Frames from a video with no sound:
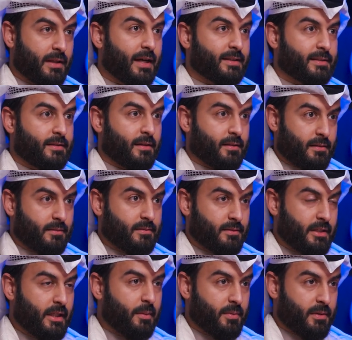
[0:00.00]
nights there,
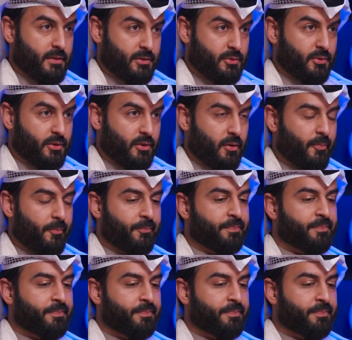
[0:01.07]
sleep in the studio.